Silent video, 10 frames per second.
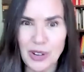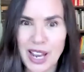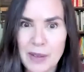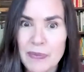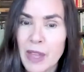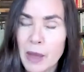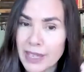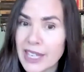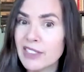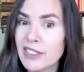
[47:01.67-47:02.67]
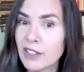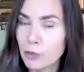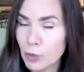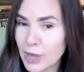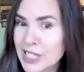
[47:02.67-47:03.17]
right? But yet the
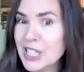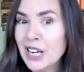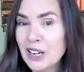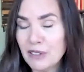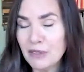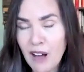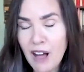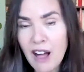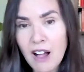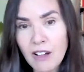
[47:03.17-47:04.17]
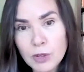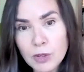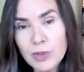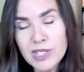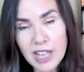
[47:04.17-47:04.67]
reason it evolved
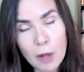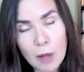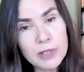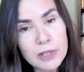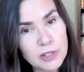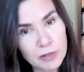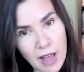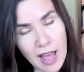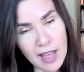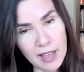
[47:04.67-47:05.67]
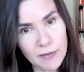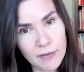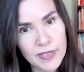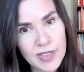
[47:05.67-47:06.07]
was to help us survive.